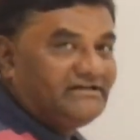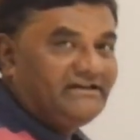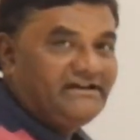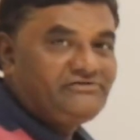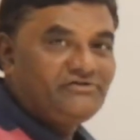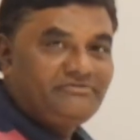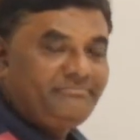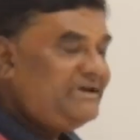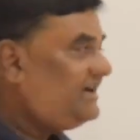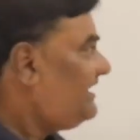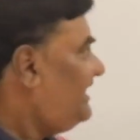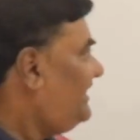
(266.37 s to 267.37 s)
Then I should
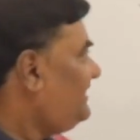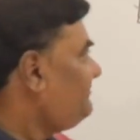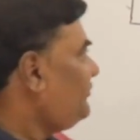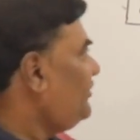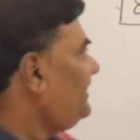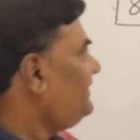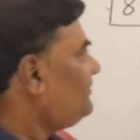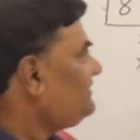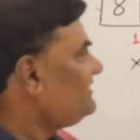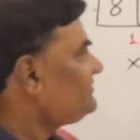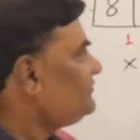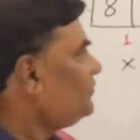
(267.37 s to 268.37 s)
make head point
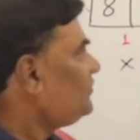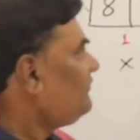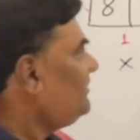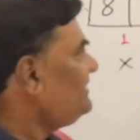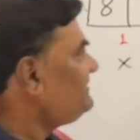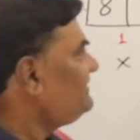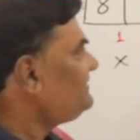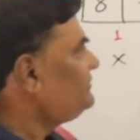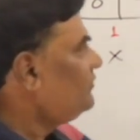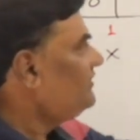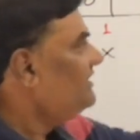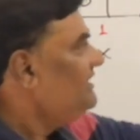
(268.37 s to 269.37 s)
on this node. What is this
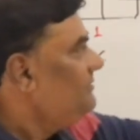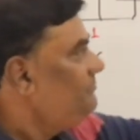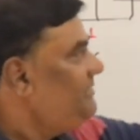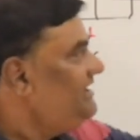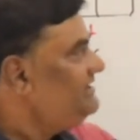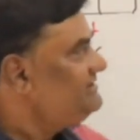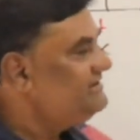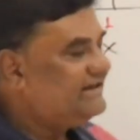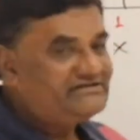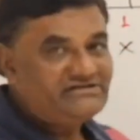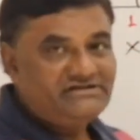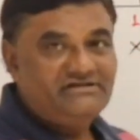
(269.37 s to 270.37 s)
node? P's
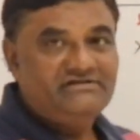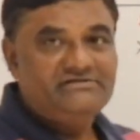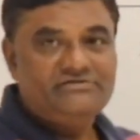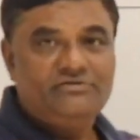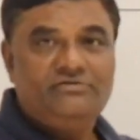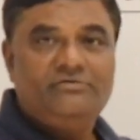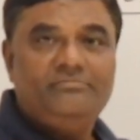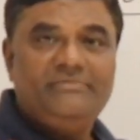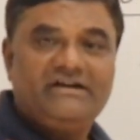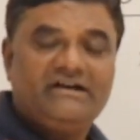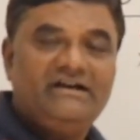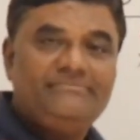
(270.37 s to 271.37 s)
next. So
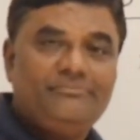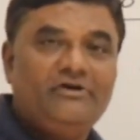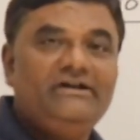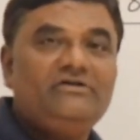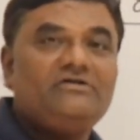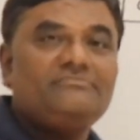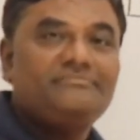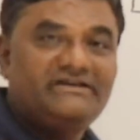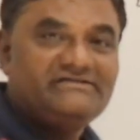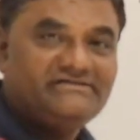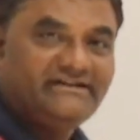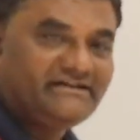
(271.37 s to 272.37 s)
make head point on
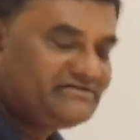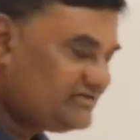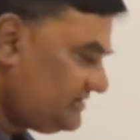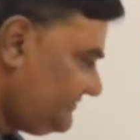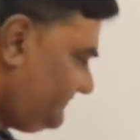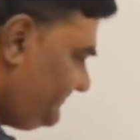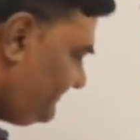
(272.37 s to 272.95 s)
P's next.